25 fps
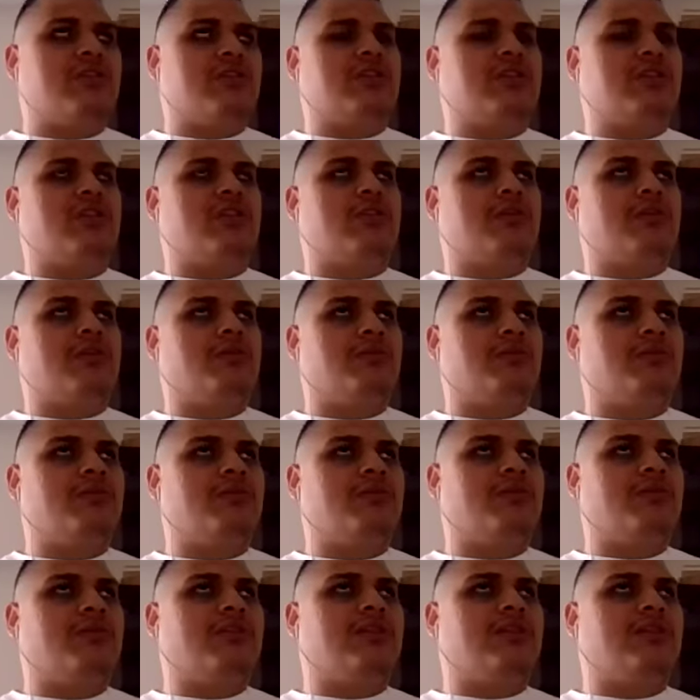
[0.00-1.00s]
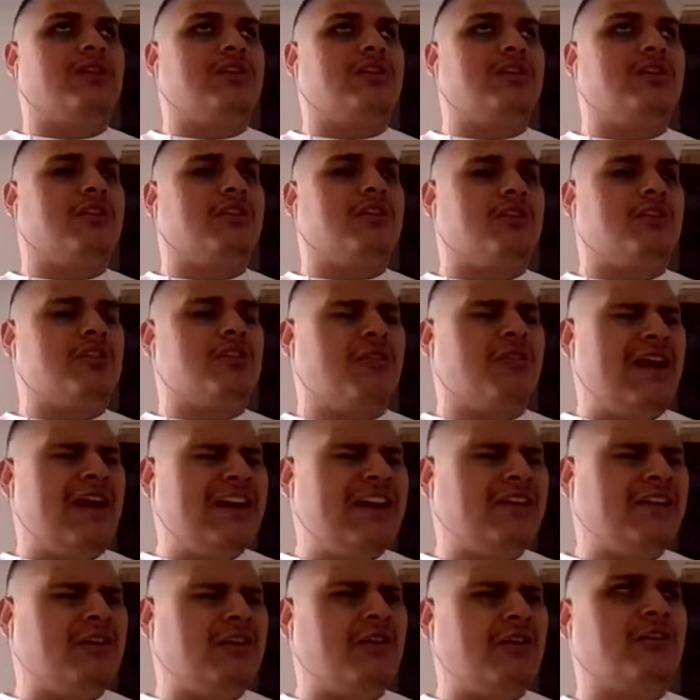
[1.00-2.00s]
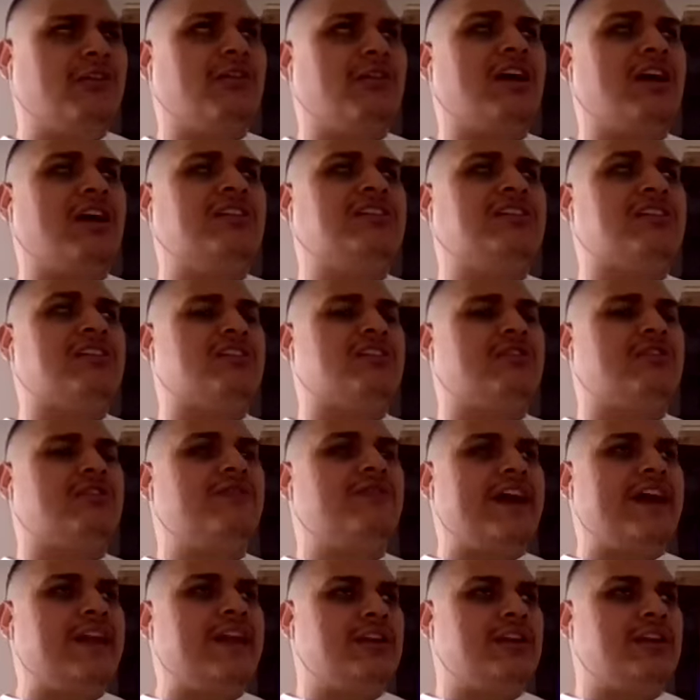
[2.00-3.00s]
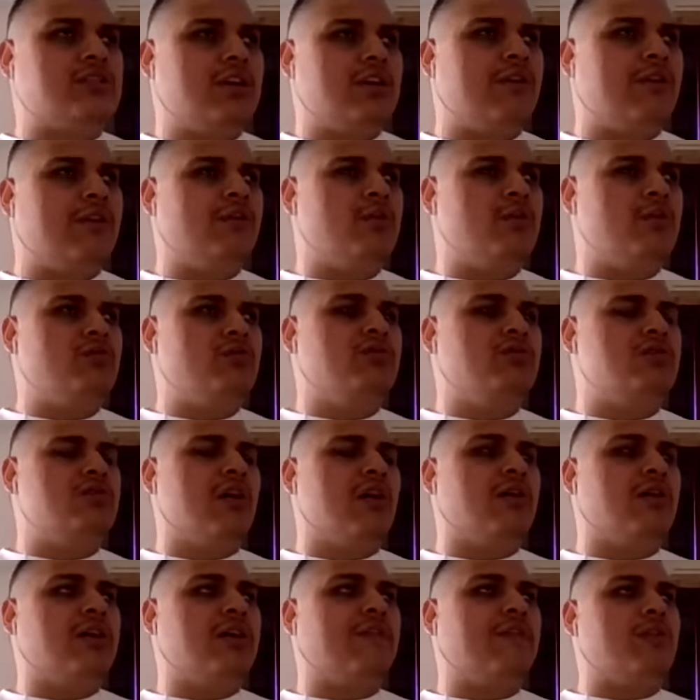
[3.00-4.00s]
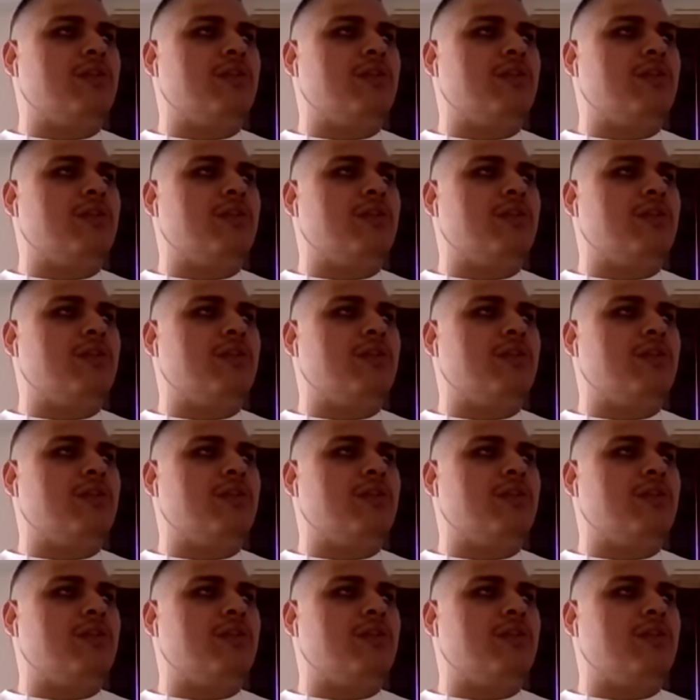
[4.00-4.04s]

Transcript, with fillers: You know, you're you're at a, a disadvantage if you yeah.